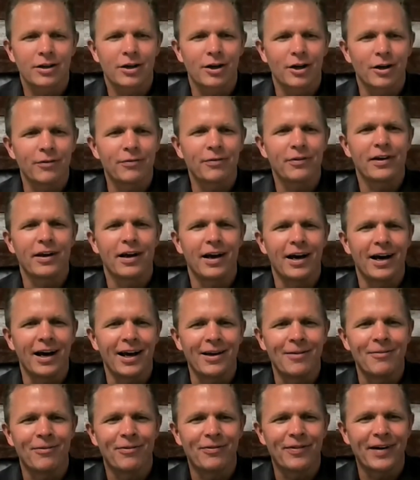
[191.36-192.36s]
Curfy, I
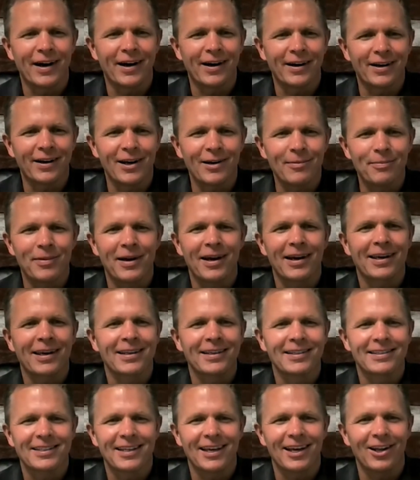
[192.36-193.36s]
am fired up. I can
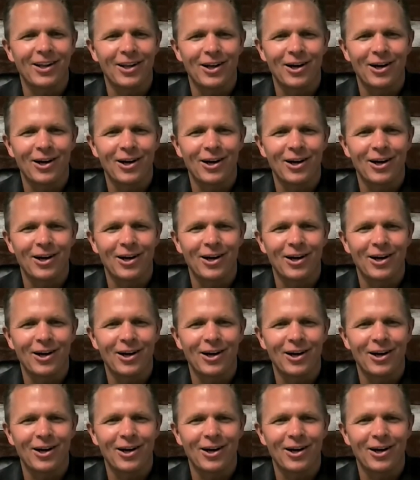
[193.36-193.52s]
tell